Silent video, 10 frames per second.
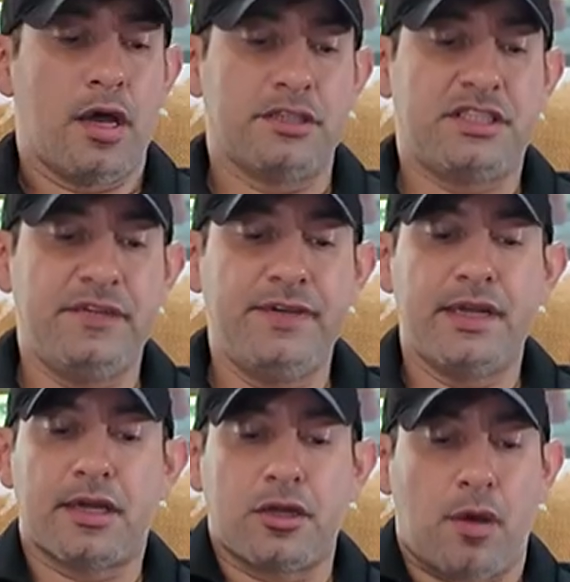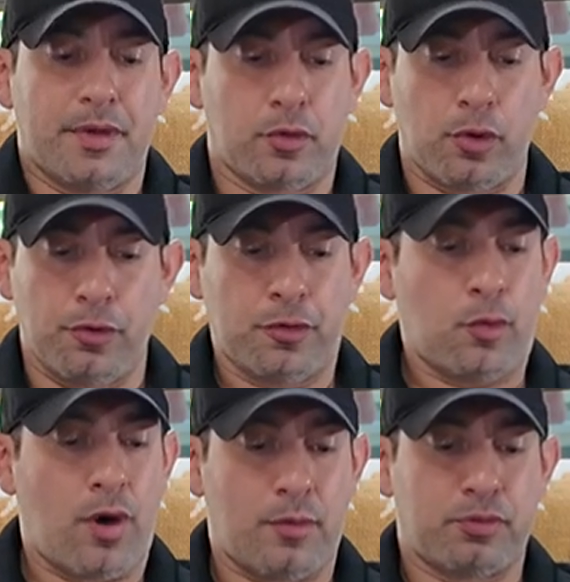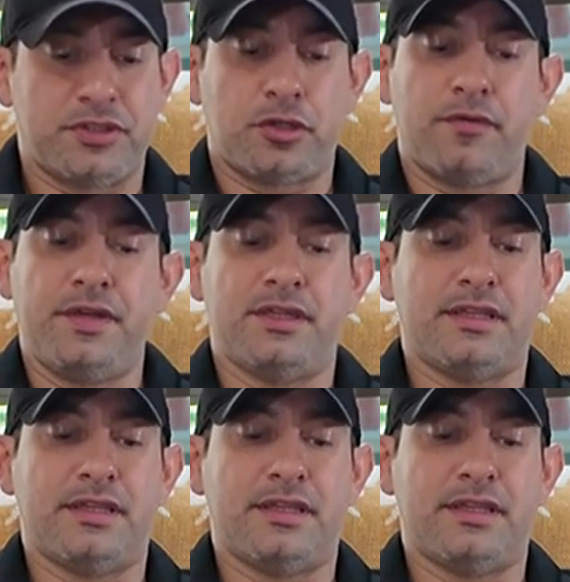Achieving economic growth while preserving